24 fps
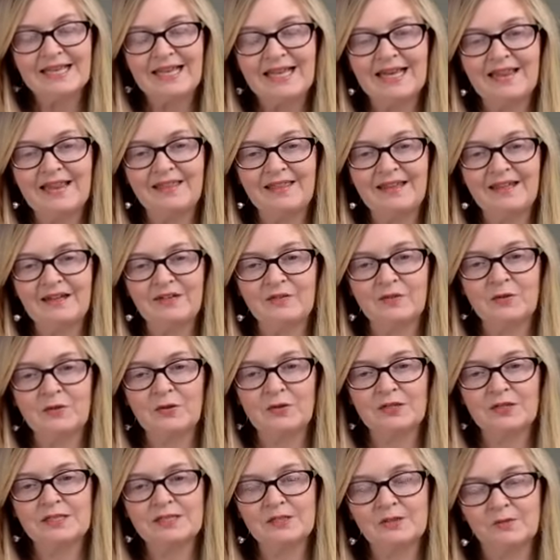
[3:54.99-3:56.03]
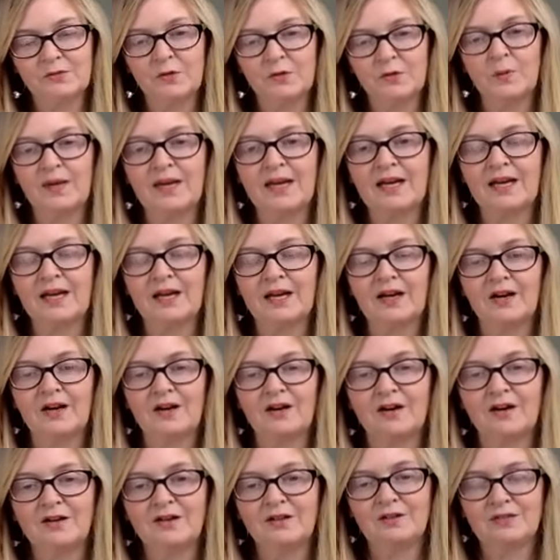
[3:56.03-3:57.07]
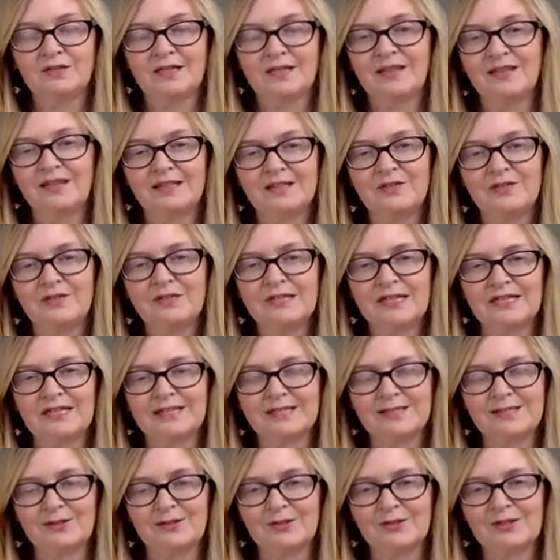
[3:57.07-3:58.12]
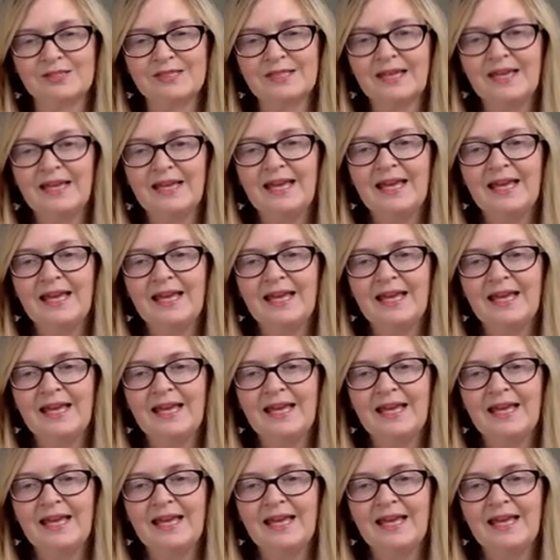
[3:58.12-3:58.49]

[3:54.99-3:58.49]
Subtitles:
and then of course silverware, the utensils,